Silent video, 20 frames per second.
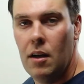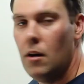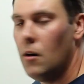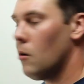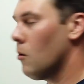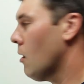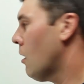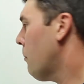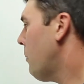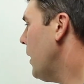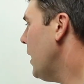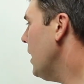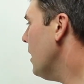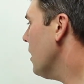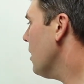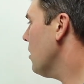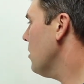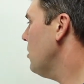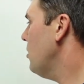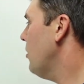Or up
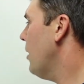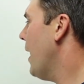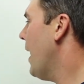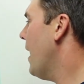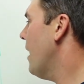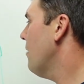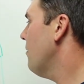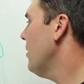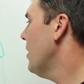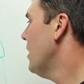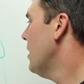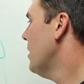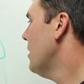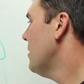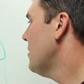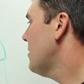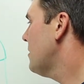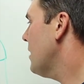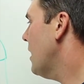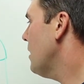here, you have
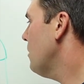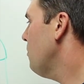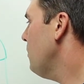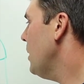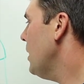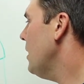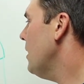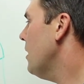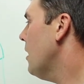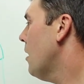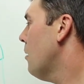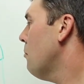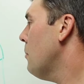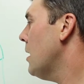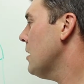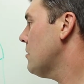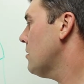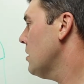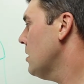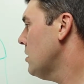send me a
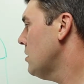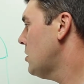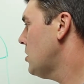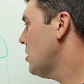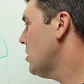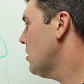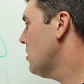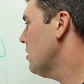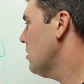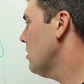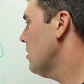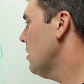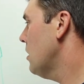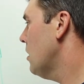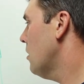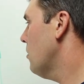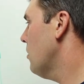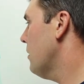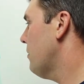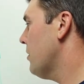message,
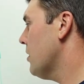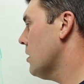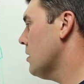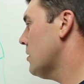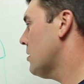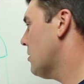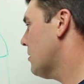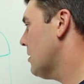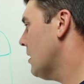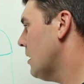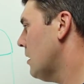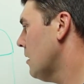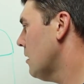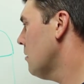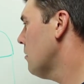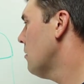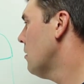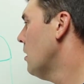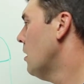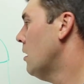if you're interested in